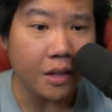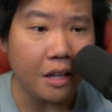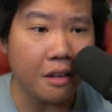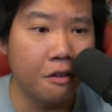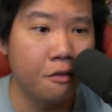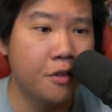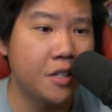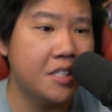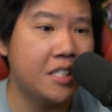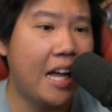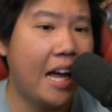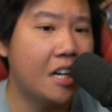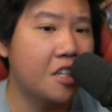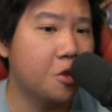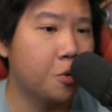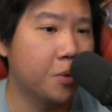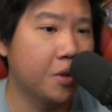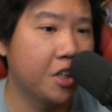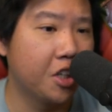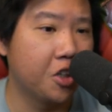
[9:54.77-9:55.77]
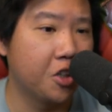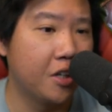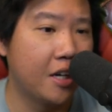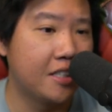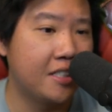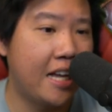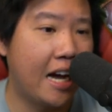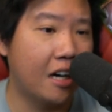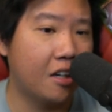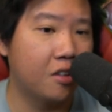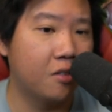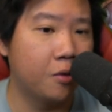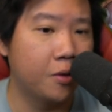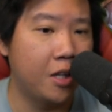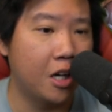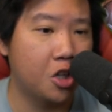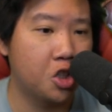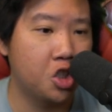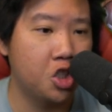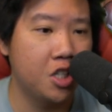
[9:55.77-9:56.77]
Vista has really good attack
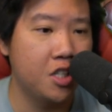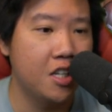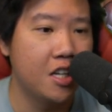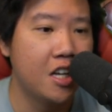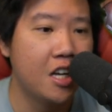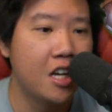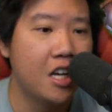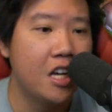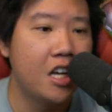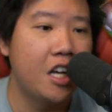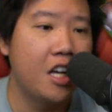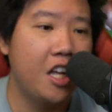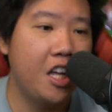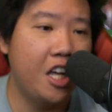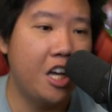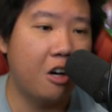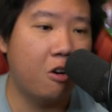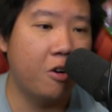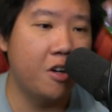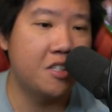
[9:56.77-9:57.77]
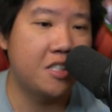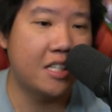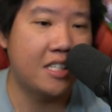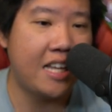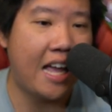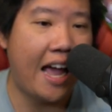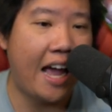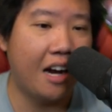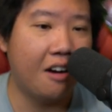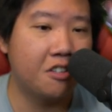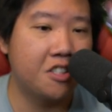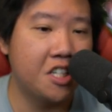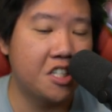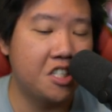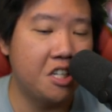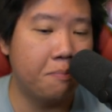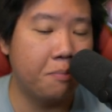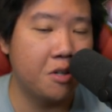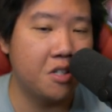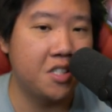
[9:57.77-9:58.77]
reduction, increase attack
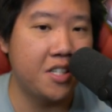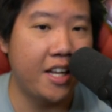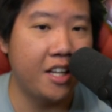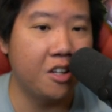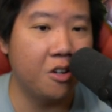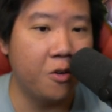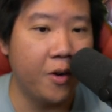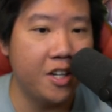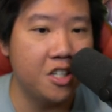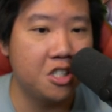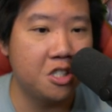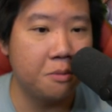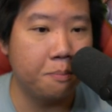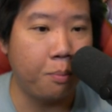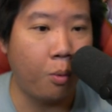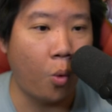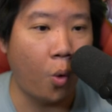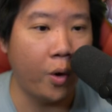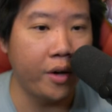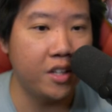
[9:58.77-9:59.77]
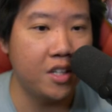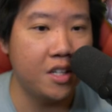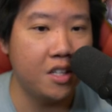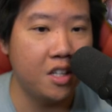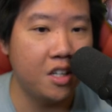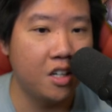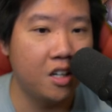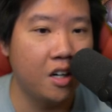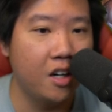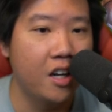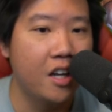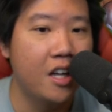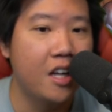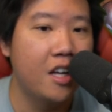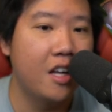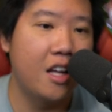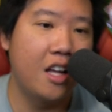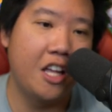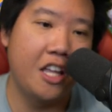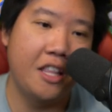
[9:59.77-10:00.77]
60%, great support in here,
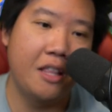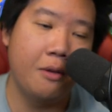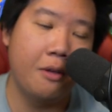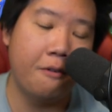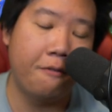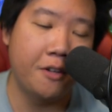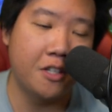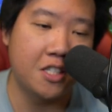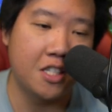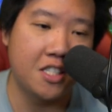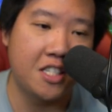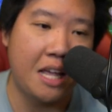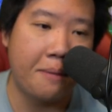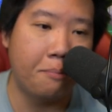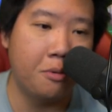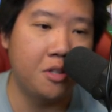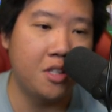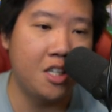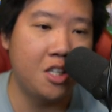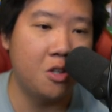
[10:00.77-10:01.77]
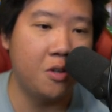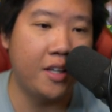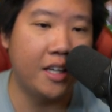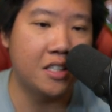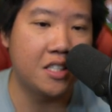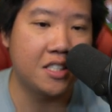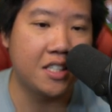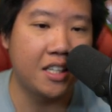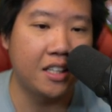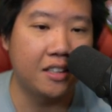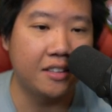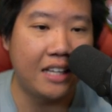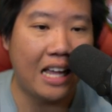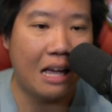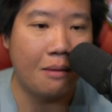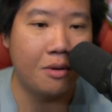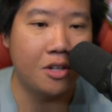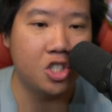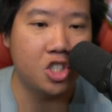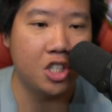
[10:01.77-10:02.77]
and if it's a deputy, you get skill
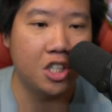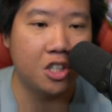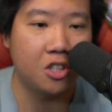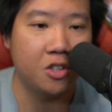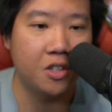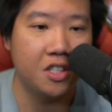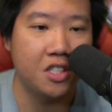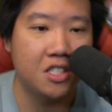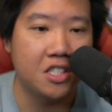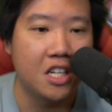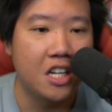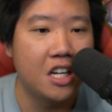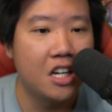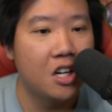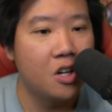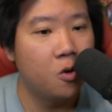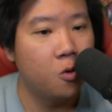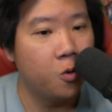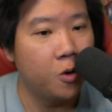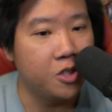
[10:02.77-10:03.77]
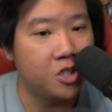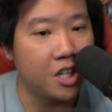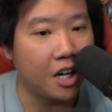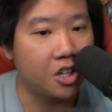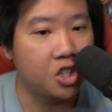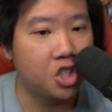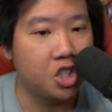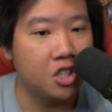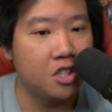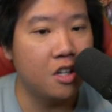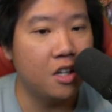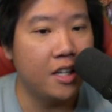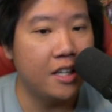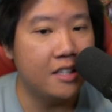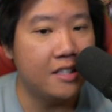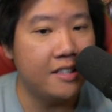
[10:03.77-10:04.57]
damage increase, reduction in